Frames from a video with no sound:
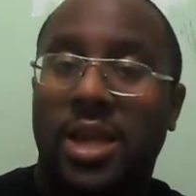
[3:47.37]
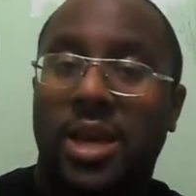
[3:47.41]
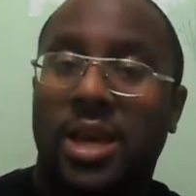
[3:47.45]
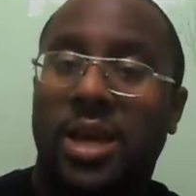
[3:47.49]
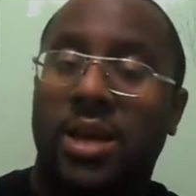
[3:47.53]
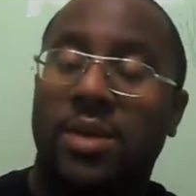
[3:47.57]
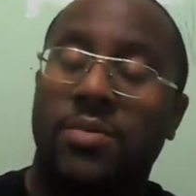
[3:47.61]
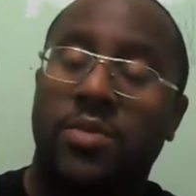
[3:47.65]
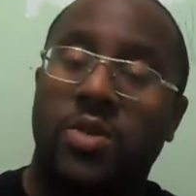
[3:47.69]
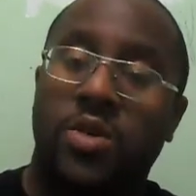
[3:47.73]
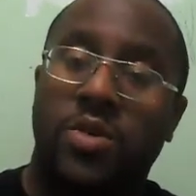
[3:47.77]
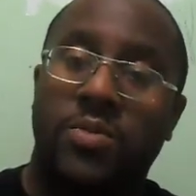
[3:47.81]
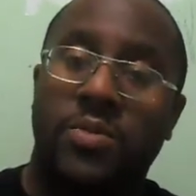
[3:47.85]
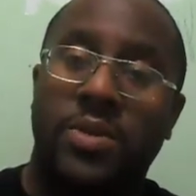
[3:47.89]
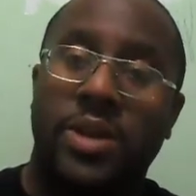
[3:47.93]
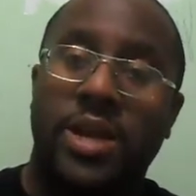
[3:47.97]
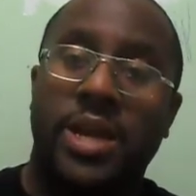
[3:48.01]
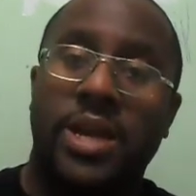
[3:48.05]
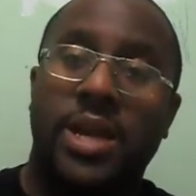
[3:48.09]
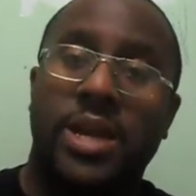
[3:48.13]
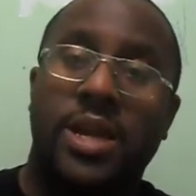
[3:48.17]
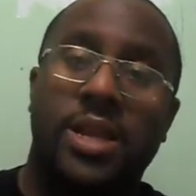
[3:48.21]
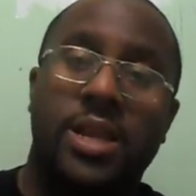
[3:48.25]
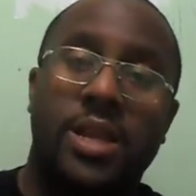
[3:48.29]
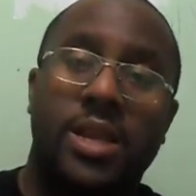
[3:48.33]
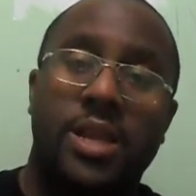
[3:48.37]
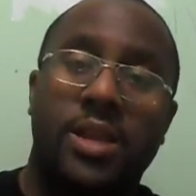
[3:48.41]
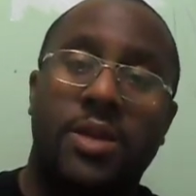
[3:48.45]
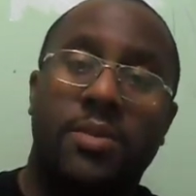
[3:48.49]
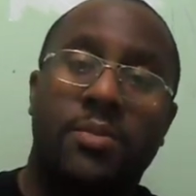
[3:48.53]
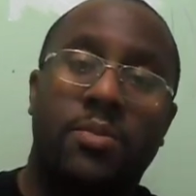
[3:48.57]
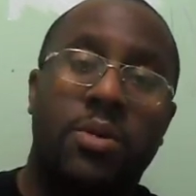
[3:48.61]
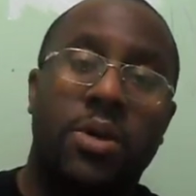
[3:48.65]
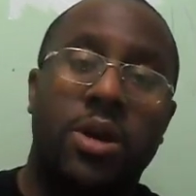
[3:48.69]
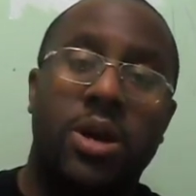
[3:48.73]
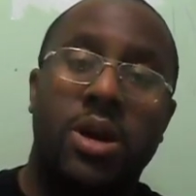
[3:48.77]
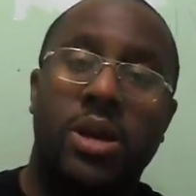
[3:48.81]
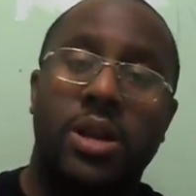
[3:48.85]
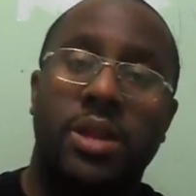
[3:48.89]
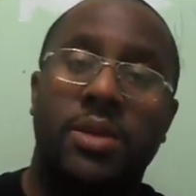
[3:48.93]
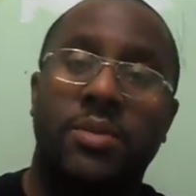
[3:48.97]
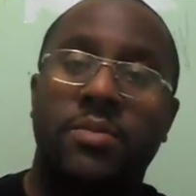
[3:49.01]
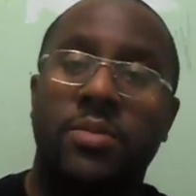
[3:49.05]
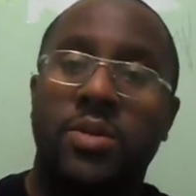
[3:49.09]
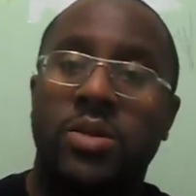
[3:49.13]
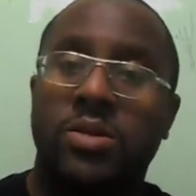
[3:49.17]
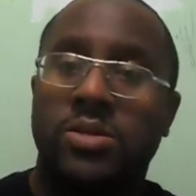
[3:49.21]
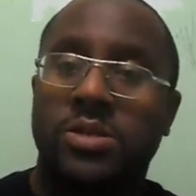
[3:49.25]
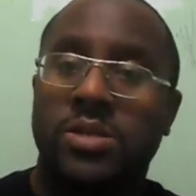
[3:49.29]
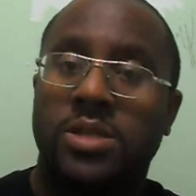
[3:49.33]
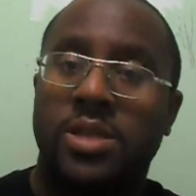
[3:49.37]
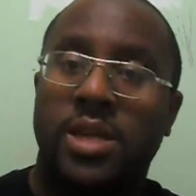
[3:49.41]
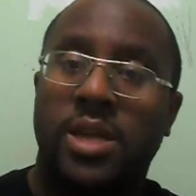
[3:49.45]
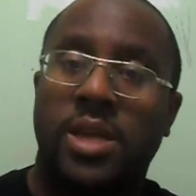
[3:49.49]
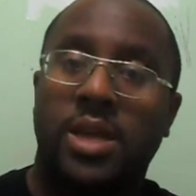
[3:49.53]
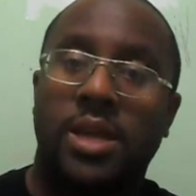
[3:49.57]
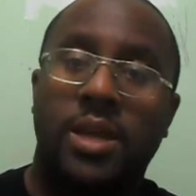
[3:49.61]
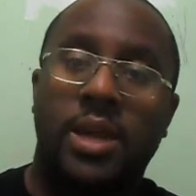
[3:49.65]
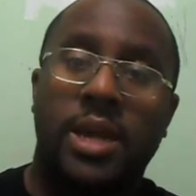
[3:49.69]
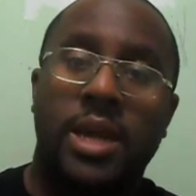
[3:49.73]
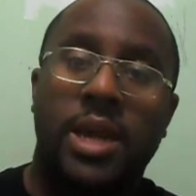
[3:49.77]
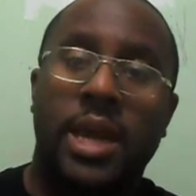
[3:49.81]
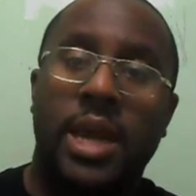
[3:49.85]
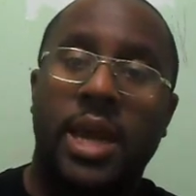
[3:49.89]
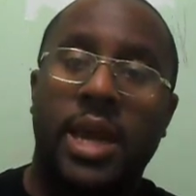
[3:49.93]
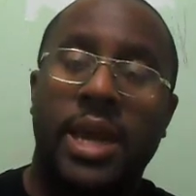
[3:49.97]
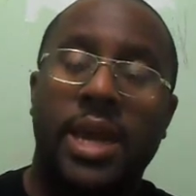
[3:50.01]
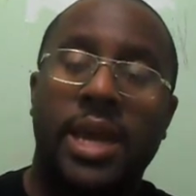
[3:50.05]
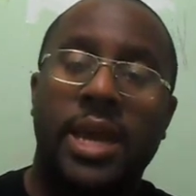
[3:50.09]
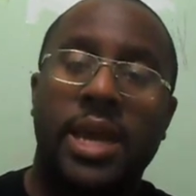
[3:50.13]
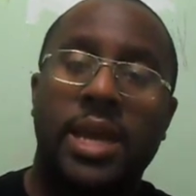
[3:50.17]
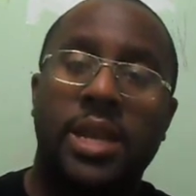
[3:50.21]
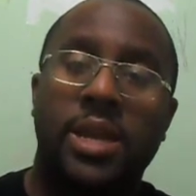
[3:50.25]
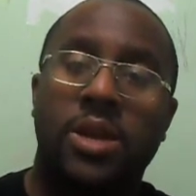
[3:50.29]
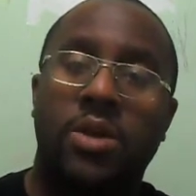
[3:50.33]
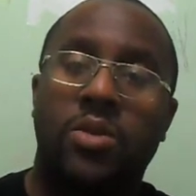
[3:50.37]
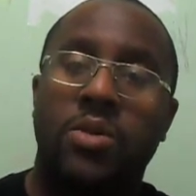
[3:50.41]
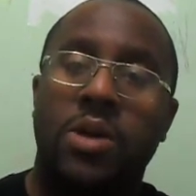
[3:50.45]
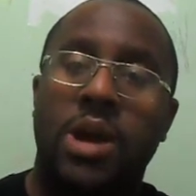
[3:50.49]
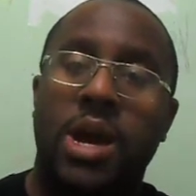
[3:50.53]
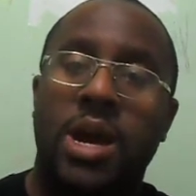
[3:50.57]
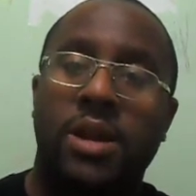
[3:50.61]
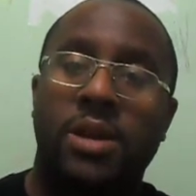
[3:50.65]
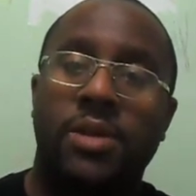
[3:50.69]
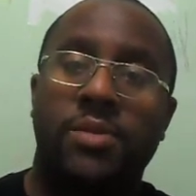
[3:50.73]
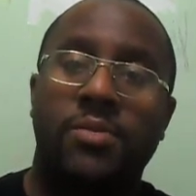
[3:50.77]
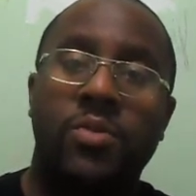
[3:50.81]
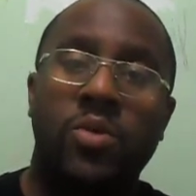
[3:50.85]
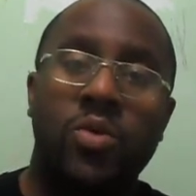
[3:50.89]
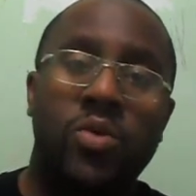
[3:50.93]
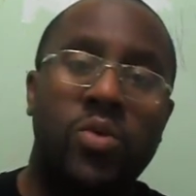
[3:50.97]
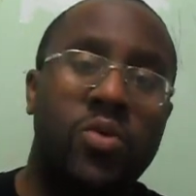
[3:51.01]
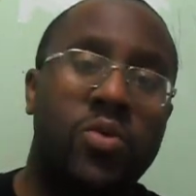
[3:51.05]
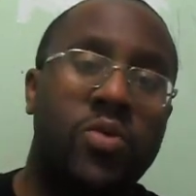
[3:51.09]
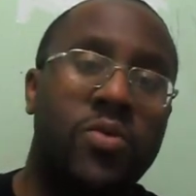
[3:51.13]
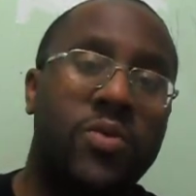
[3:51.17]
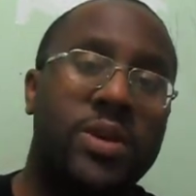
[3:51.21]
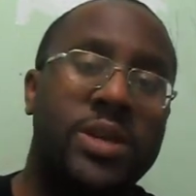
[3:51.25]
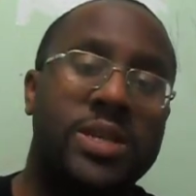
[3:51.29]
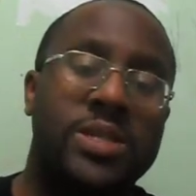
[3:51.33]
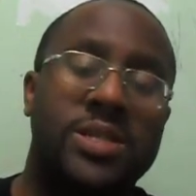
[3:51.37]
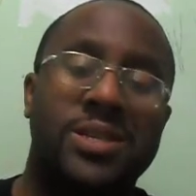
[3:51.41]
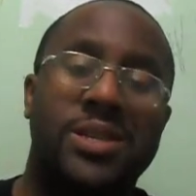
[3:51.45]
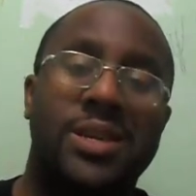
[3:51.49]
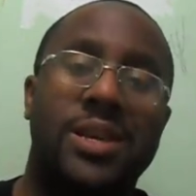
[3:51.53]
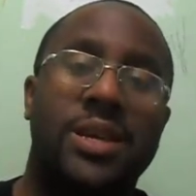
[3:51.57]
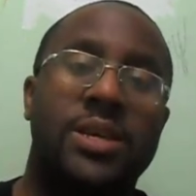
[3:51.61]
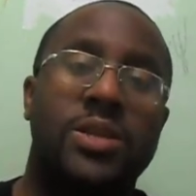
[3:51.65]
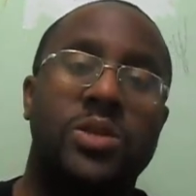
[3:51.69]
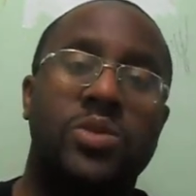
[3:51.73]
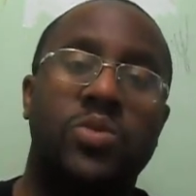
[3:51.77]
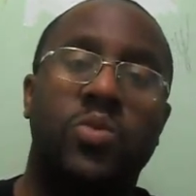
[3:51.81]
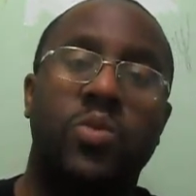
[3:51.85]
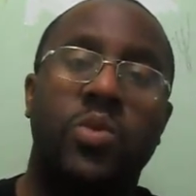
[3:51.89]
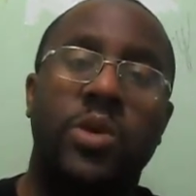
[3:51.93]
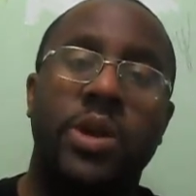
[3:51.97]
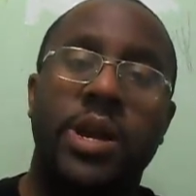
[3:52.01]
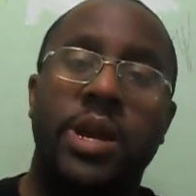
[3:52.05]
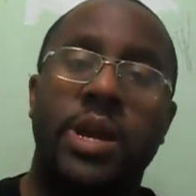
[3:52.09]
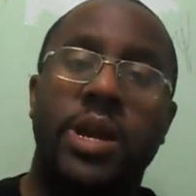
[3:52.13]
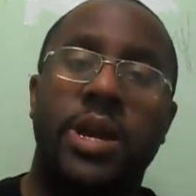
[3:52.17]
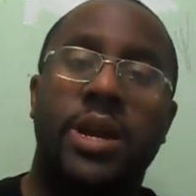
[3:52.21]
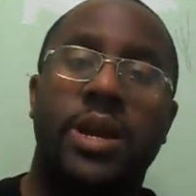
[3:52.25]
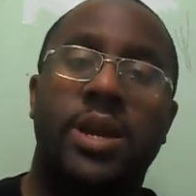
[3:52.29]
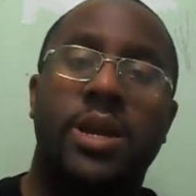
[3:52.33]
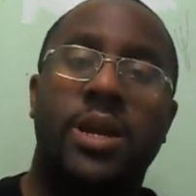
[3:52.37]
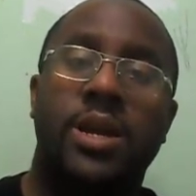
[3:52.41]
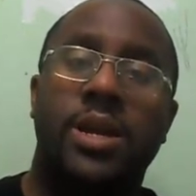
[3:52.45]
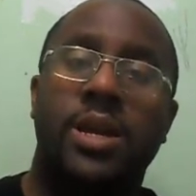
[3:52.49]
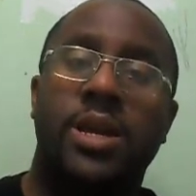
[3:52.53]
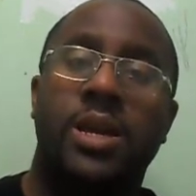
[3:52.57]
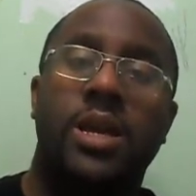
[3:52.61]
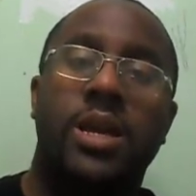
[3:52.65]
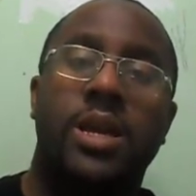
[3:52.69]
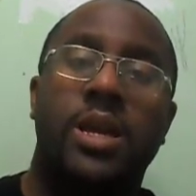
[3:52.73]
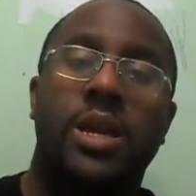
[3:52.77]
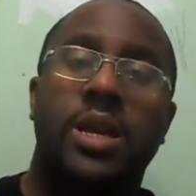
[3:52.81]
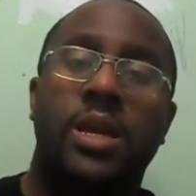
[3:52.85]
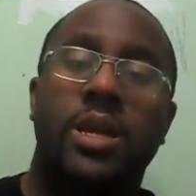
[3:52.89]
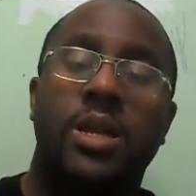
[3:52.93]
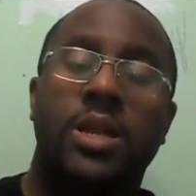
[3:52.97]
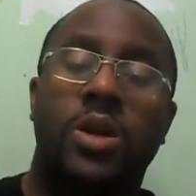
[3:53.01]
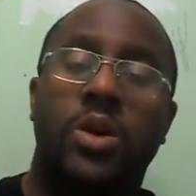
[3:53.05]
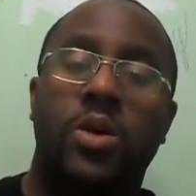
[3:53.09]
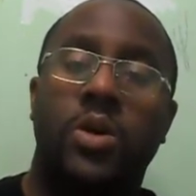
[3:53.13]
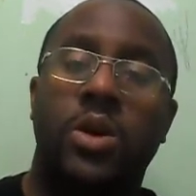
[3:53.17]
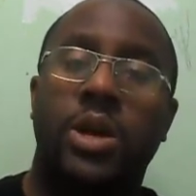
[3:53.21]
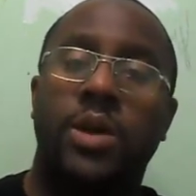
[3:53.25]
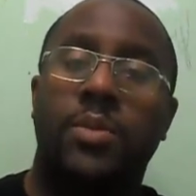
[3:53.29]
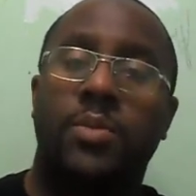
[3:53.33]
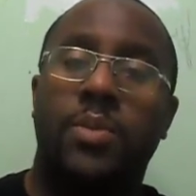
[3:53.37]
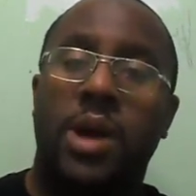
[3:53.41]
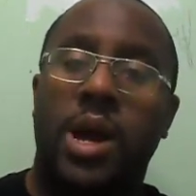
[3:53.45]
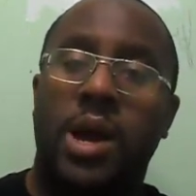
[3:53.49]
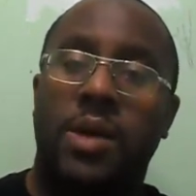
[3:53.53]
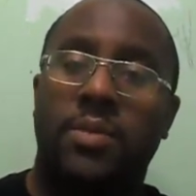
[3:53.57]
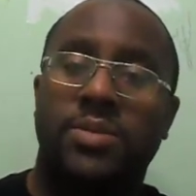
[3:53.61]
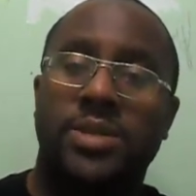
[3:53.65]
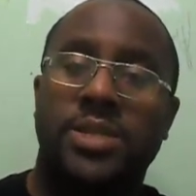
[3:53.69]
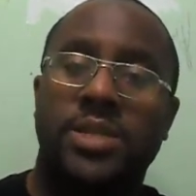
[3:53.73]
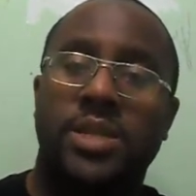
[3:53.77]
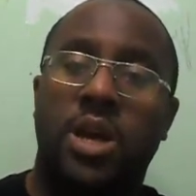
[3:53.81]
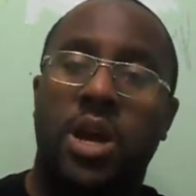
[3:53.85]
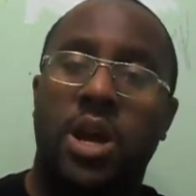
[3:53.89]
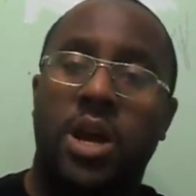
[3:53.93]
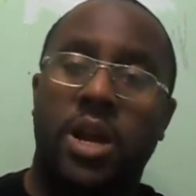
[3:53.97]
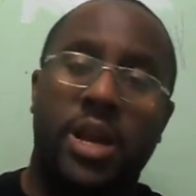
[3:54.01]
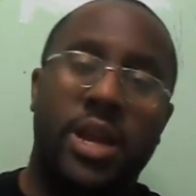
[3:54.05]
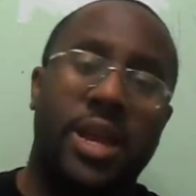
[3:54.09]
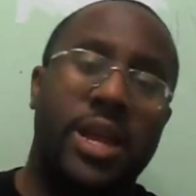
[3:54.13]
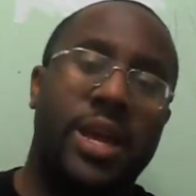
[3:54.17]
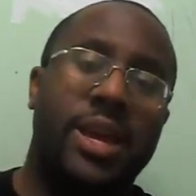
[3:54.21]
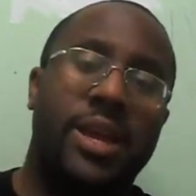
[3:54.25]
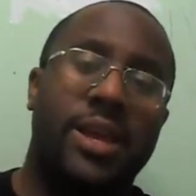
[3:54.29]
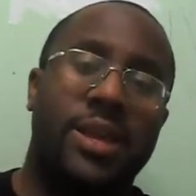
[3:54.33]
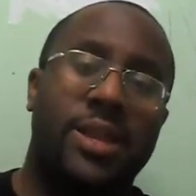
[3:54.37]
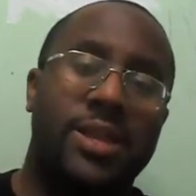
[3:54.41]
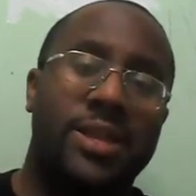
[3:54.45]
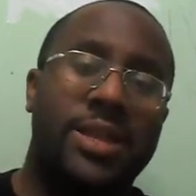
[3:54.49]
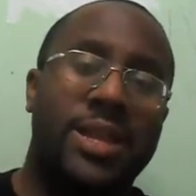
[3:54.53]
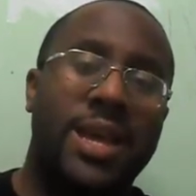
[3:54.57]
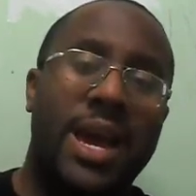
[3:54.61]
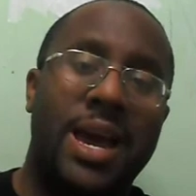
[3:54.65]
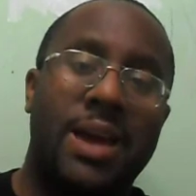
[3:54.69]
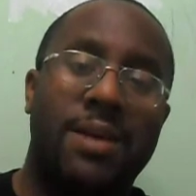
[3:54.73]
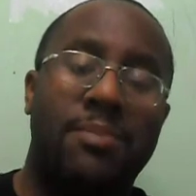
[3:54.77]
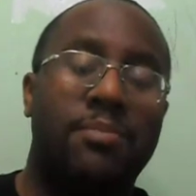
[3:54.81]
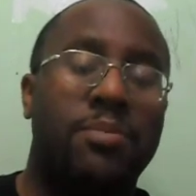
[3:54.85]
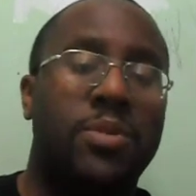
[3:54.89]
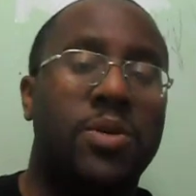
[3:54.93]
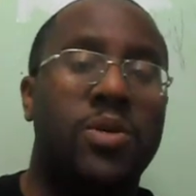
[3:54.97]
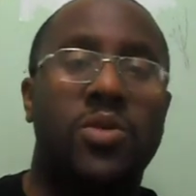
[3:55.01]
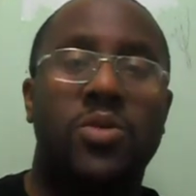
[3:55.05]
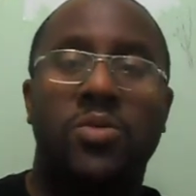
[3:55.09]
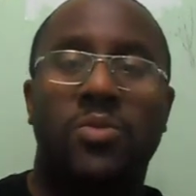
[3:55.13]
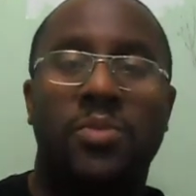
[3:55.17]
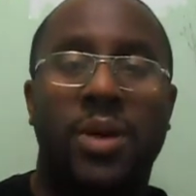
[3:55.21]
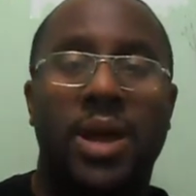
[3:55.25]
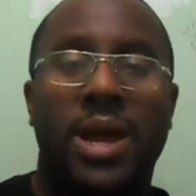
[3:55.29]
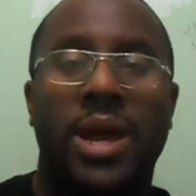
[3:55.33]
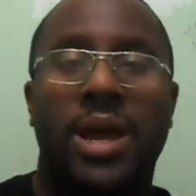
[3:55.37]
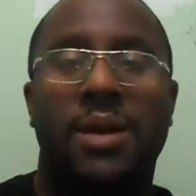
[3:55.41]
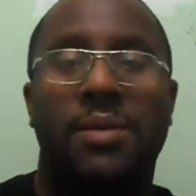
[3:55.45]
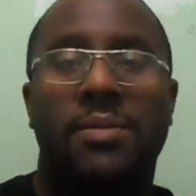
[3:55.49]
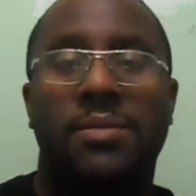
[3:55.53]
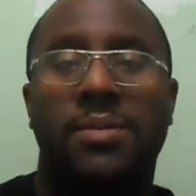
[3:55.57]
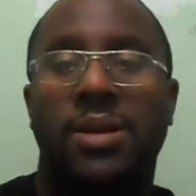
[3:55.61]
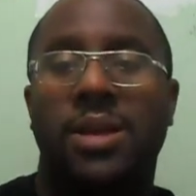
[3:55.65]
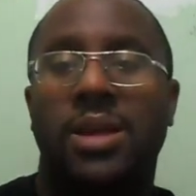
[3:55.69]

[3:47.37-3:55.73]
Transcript: come on, man. Party music and getting the crowd to move is where, you know, hip-hop started at, not boom bap.